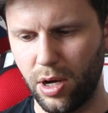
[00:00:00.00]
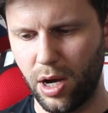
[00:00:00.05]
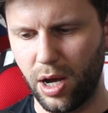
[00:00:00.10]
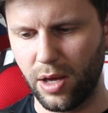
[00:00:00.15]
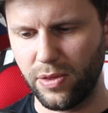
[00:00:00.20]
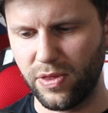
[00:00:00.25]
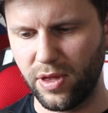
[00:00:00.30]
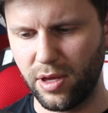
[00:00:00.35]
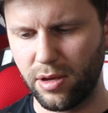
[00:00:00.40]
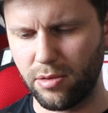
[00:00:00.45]

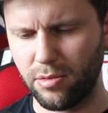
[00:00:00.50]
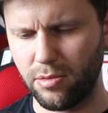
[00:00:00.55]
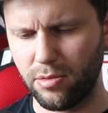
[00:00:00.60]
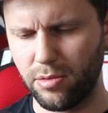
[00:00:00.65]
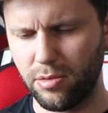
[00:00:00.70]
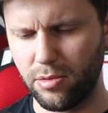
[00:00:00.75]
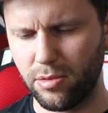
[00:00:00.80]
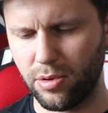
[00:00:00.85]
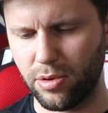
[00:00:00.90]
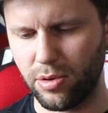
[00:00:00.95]
I think...
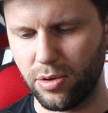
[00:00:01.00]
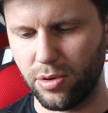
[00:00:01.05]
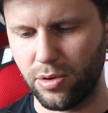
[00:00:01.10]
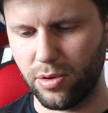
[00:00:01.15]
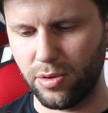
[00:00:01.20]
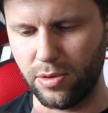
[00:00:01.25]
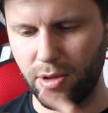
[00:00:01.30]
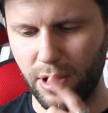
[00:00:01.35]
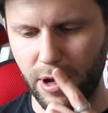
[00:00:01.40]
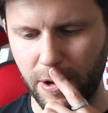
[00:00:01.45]

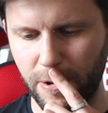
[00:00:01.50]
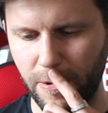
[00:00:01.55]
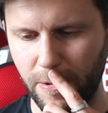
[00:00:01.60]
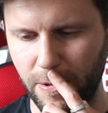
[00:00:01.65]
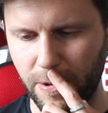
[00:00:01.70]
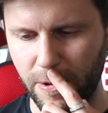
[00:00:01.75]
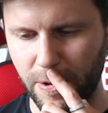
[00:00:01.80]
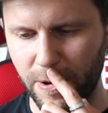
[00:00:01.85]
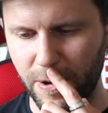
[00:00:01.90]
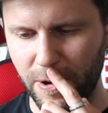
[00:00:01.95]
No.
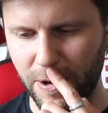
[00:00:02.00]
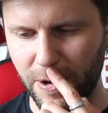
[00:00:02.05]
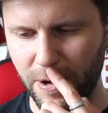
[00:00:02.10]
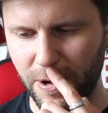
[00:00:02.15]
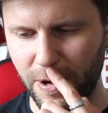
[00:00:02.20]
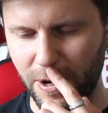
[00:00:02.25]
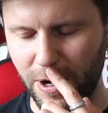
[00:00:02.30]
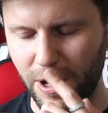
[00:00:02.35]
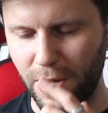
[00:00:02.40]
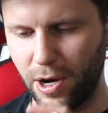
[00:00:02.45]

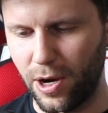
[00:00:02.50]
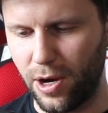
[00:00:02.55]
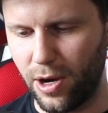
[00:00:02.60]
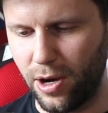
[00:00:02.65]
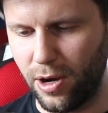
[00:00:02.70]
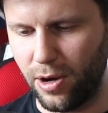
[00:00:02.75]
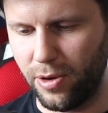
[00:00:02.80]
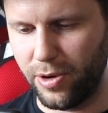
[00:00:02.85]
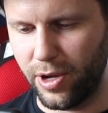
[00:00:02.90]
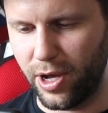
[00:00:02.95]

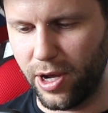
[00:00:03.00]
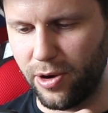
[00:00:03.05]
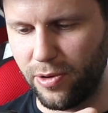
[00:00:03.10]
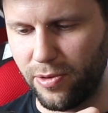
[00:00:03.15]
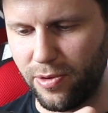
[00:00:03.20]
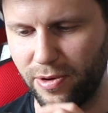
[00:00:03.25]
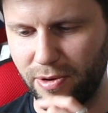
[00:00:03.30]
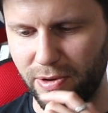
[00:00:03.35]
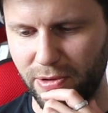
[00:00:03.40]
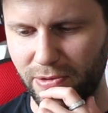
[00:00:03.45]
Oh,
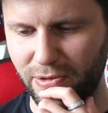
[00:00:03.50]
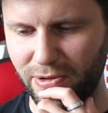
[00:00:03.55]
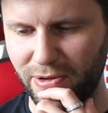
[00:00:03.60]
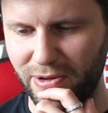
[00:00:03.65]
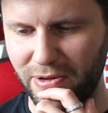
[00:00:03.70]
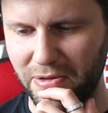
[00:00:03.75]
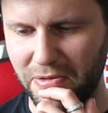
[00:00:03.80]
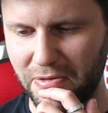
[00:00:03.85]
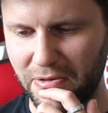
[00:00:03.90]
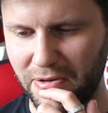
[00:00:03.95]
no.
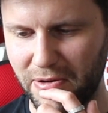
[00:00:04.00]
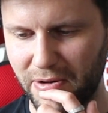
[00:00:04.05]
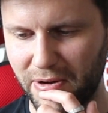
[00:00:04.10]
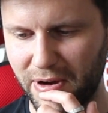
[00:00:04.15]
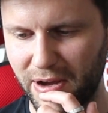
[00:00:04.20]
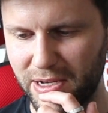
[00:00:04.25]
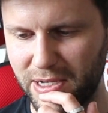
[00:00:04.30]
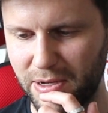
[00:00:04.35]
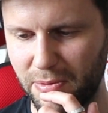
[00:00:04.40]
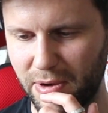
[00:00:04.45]

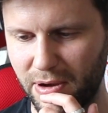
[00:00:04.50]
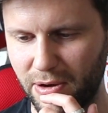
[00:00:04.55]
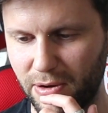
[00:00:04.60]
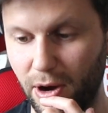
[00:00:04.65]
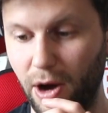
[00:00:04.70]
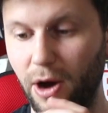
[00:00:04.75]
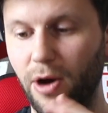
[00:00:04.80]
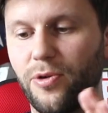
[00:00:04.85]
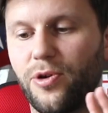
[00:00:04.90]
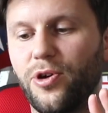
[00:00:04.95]
Okay, something...
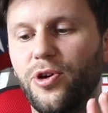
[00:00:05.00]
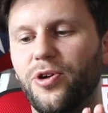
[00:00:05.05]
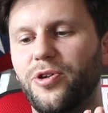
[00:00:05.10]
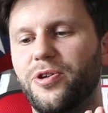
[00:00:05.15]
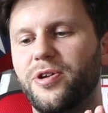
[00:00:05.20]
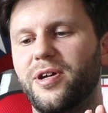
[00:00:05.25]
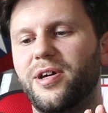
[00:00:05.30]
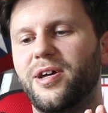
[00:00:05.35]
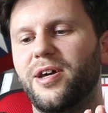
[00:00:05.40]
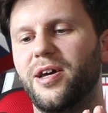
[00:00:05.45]
Oh,
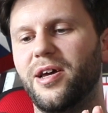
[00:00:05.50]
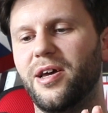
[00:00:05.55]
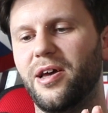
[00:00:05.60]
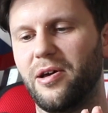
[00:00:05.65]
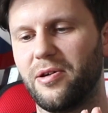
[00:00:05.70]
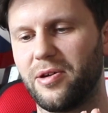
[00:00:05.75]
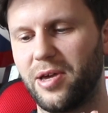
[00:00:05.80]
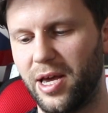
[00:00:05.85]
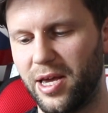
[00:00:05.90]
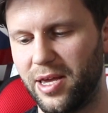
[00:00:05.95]
good.
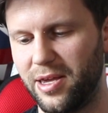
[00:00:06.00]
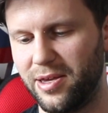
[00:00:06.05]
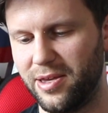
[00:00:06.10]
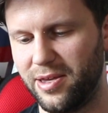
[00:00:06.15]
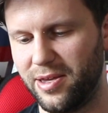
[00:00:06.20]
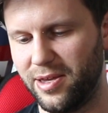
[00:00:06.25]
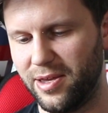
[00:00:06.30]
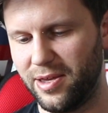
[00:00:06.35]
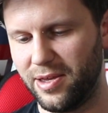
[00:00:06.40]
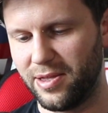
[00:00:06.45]
Okay.
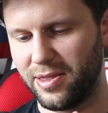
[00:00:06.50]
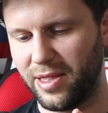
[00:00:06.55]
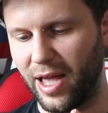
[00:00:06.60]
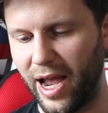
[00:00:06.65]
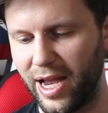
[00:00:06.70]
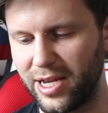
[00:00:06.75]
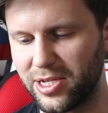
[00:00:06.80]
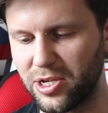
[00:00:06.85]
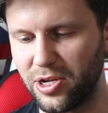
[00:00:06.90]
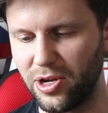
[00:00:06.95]

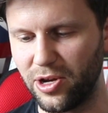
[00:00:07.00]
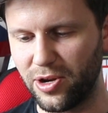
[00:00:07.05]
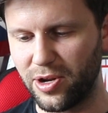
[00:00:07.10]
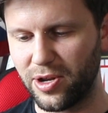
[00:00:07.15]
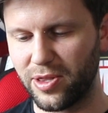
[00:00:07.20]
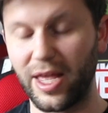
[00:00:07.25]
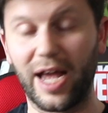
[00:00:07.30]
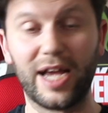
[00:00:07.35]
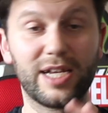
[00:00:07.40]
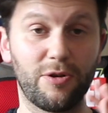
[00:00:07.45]
That is good.
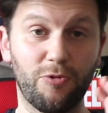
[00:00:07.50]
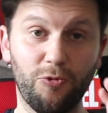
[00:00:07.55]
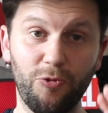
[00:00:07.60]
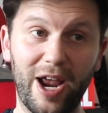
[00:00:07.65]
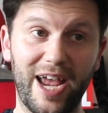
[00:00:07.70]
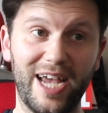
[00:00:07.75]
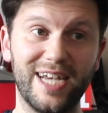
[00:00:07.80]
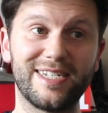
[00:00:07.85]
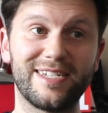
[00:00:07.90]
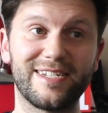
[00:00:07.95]
That's a
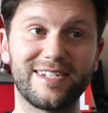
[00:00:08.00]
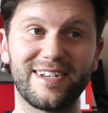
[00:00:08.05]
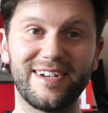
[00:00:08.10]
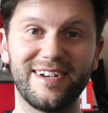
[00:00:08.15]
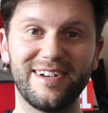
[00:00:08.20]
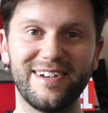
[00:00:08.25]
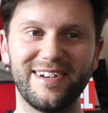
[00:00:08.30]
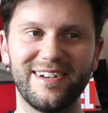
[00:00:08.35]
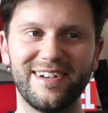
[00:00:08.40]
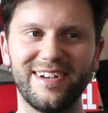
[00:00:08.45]
risk.
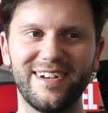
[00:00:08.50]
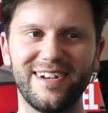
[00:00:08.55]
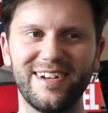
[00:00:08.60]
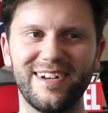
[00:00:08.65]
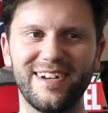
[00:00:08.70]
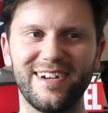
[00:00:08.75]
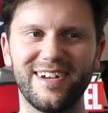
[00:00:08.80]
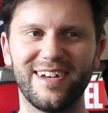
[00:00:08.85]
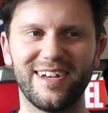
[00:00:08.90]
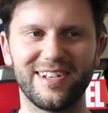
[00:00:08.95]

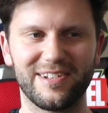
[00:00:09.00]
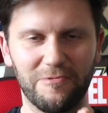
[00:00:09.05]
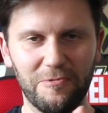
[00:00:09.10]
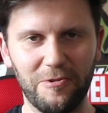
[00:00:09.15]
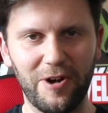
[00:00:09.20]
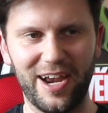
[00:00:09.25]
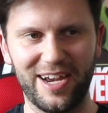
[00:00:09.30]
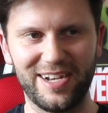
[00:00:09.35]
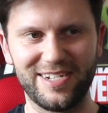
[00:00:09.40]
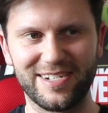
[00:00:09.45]
That's a
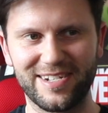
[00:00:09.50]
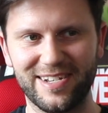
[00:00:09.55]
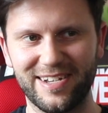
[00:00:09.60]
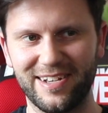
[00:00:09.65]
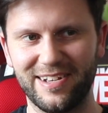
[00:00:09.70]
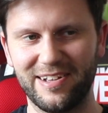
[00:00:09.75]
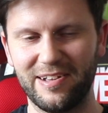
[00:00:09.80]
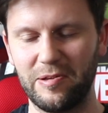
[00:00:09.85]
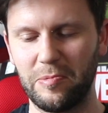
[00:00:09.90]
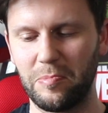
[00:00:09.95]
risk.
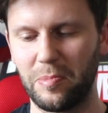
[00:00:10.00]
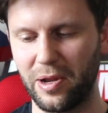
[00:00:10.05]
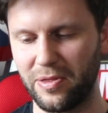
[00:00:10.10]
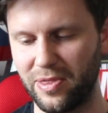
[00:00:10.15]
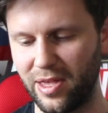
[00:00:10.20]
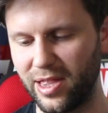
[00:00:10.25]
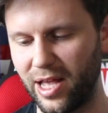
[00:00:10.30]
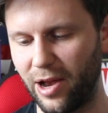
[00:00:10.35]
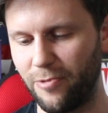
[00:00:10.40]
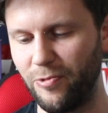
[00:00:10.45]
But I
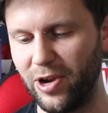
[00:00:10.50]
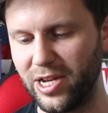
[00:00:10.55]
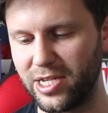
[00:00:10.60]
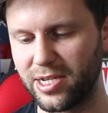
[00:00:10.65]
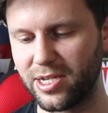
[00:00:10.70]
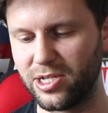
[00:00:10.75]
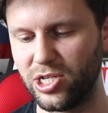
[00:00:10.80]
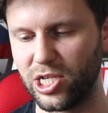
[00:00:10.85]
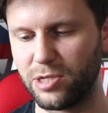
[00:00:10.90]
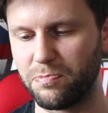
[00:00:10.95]
think that
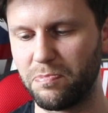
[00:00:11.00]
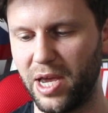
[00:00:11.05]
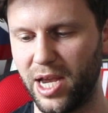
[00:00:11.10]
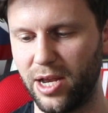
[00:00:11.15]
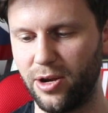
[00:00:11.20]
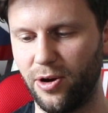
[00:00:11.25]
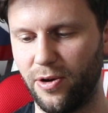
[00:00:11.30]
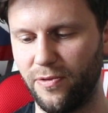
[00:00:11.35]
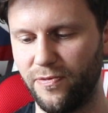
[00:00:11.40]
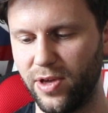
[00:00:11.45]
risk just
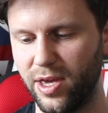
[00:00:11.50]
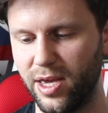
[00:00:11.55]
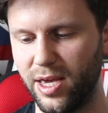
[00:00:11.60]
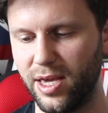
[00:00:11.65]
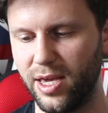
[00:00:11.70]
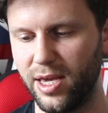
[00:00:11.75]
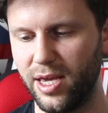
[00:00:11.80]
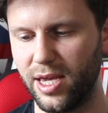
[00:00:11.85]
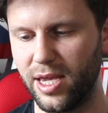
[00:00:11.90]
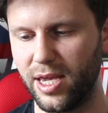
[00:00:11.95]
paid off.
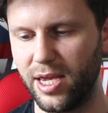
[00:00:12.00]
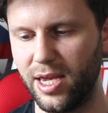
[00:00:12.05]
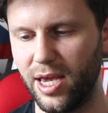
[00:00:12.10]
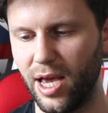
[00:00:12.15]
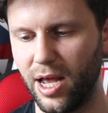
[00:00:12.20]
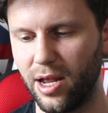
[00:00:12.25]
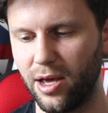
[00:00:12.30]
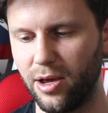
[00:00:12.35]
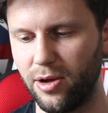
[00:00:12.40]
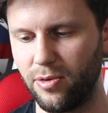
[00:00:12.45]

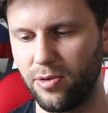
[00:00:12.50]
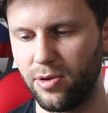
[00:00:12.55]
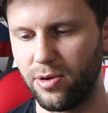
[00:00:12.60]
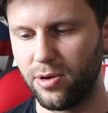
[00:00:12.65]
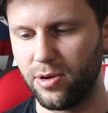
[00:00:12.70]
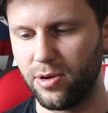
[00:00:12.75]
Yellow.